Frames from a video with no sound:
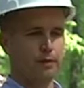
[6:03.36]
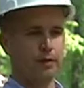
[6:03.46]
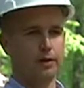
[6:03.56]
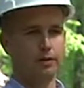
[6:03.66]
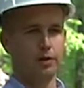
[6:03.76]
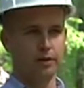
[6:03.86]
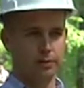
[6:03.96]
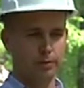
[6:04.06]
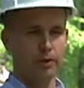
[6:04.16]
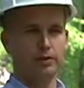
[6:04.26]
during
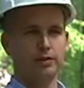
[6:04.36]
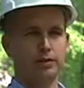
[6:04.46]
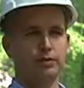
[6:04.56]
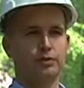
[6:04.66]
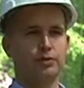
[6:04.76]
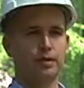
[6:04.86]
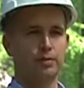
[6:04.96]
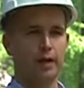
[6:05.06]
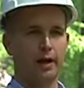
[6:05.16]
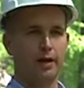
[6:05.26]
demolition of the steam
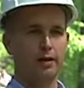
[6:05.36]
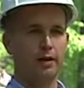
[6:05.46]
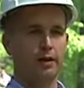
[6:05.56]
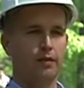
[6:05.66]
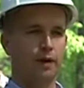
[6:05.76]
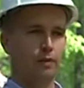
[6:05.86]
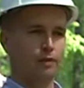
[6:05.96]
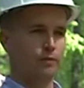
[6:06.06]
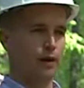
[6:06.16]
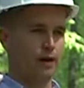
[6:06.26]
line, that would
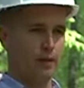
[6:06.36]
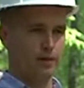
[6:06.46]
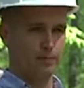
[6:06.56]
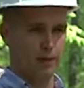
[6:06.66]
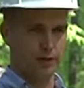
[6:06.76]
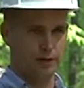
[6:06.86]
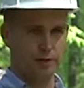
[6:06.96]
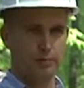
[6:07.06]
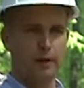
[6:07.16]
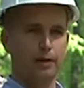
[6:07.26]
involve asbestos
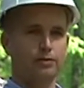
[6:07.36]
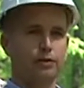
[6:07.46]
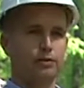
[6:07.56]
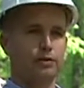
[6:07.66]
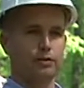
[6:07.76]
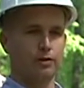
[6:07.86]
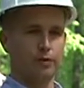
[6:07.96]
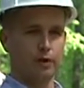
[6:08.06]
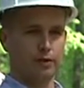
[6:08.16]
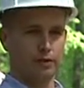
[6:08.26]
abatement. So it
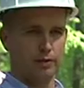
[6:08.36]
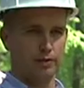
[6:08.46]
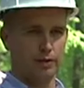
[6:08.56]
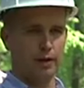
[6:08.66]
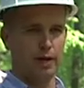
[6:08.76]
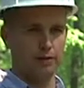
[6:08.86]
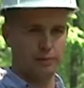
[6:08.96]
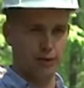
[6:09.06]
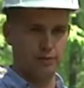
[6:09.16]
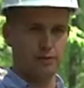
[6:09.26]
involves an
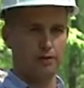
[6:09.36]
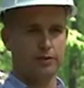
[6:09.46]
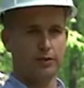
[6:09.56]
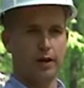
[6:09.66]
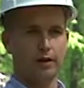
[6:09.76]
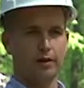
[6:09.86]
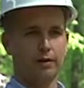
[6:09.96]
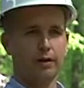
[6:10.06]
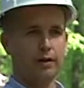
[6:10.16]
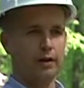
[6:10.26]
asbestos designer,
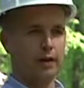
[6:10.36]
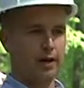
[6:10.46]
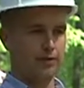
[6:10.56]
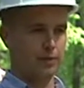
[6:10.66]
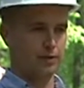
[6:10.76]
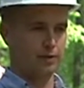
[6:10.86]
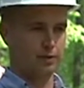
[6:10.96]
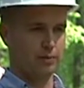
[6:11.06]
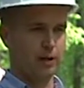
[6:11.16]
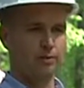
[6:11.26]
an asbestos
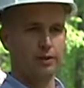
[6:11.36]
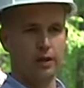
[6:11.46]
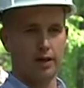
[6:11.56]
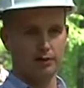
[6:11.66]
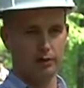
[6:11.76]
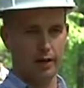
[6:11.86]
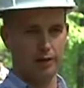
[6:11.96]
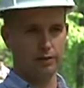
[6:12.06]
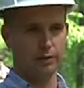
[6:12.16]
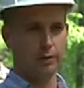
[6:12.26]
abatement contractor,